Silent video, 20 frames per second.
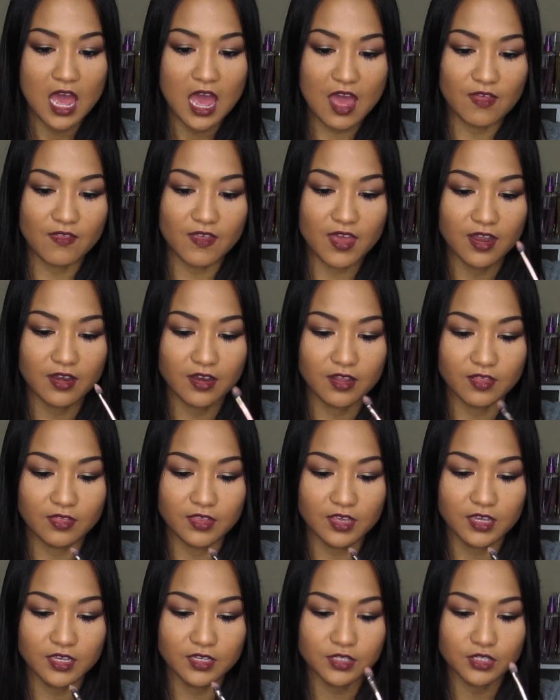And then
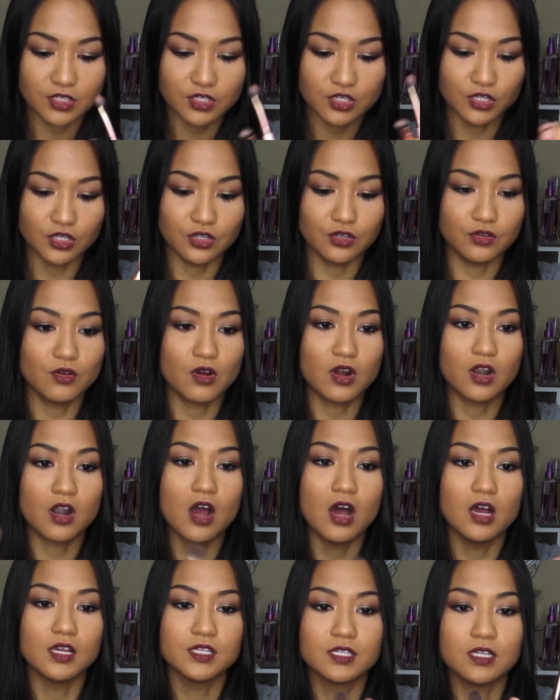these two are
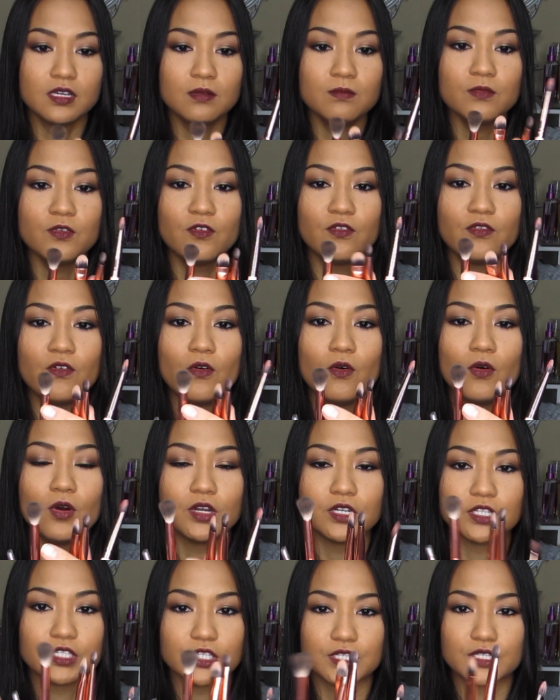awesome
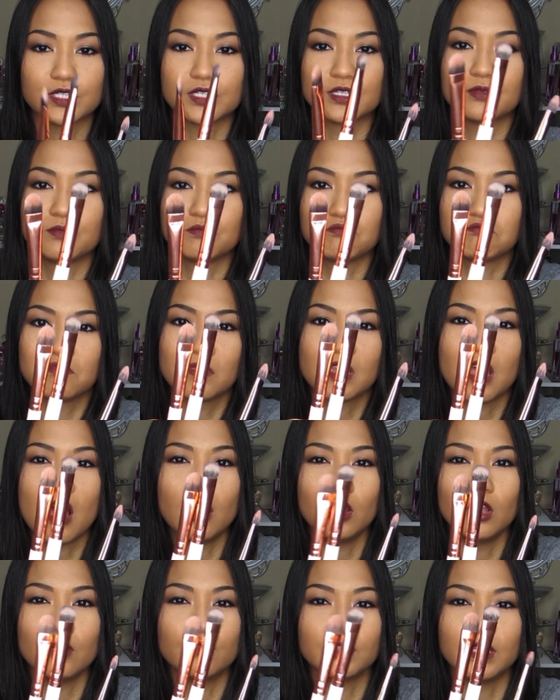for just
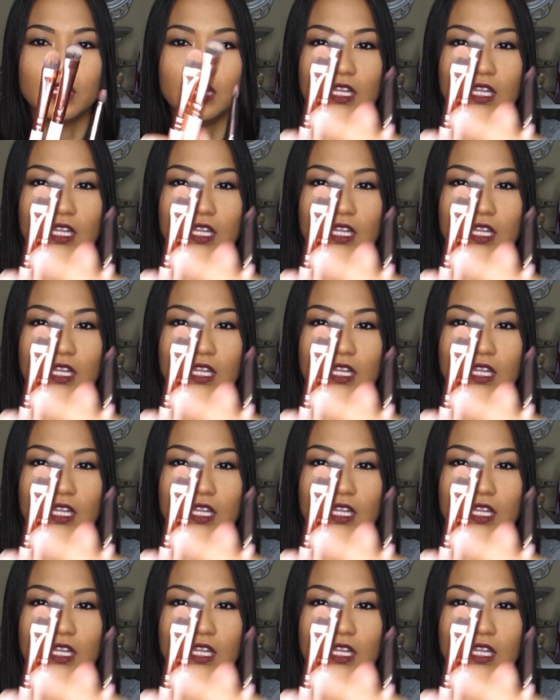all over the